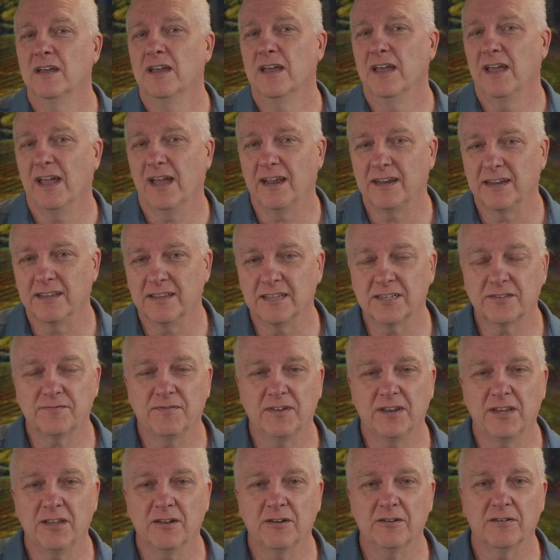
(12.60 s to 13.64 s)
And in this
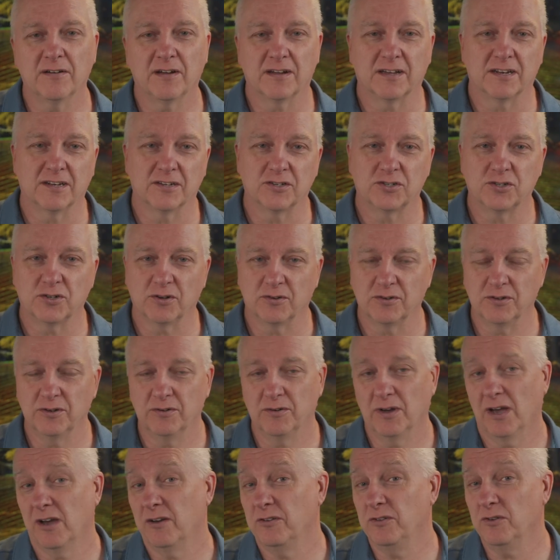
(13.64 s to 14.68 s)
video, I'm going to show
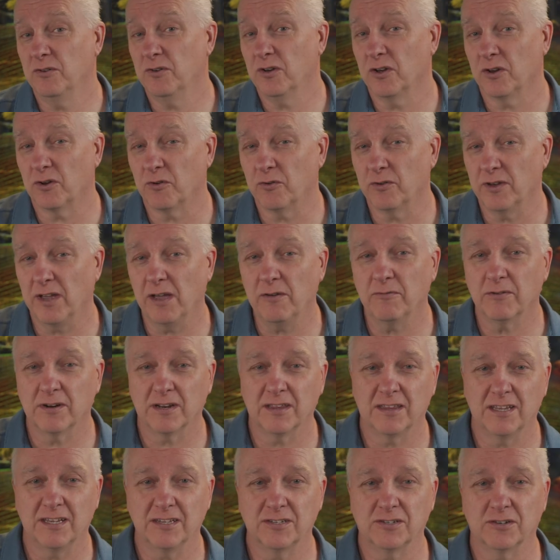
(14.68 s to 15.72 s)
you how you can create one
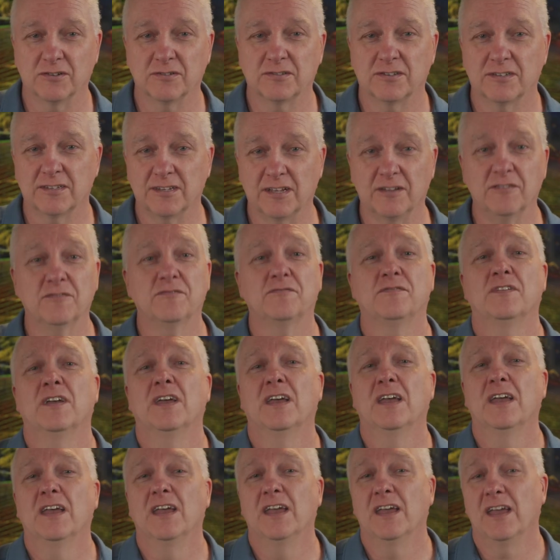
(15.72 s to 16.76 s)
of these yourself
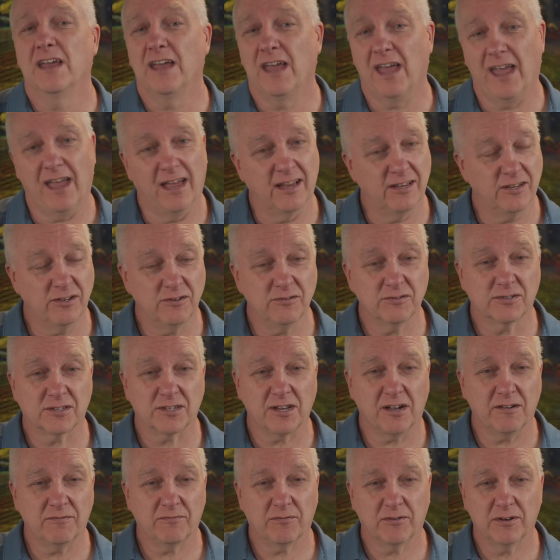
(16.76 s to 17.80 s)
and use
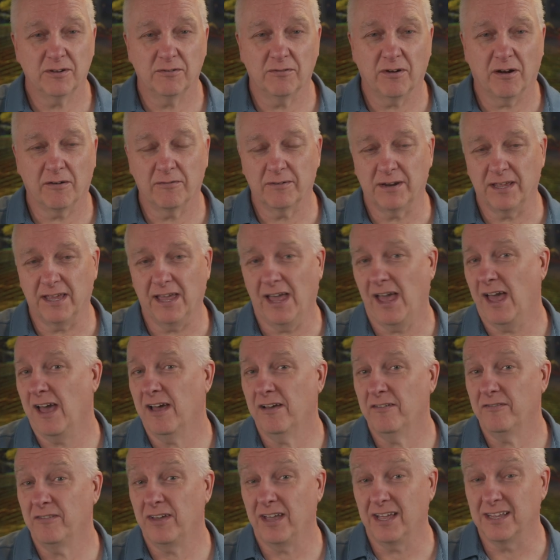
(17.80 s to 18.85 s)
software you already
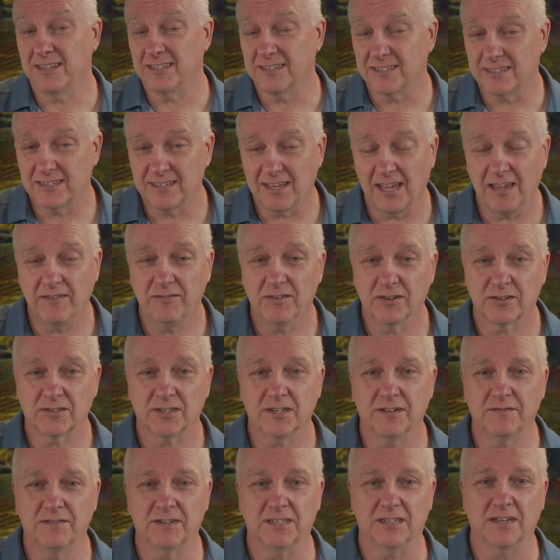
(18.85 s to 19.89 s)
have and save
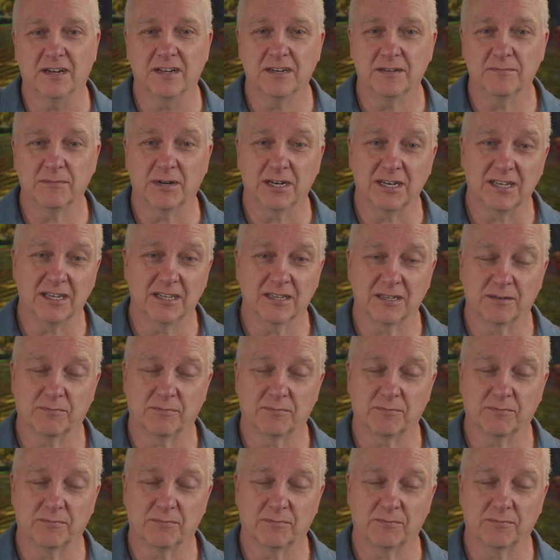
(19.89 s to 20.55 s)
yourself a ton of money in the